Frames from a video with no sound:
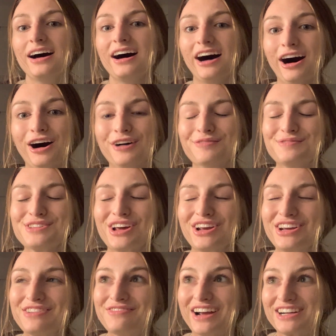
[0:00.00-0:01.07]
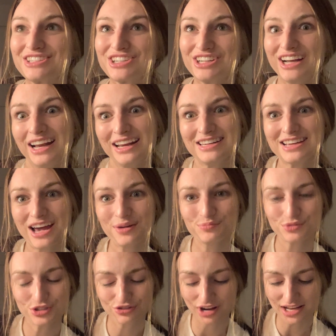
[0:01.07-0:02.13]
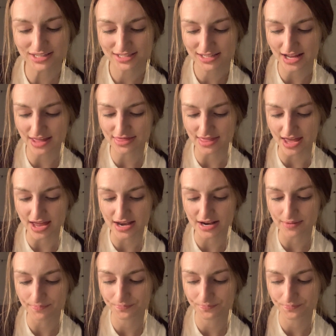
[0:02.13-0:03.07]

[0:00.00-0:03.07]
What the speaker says: So I didn't factor in any time to rest. And then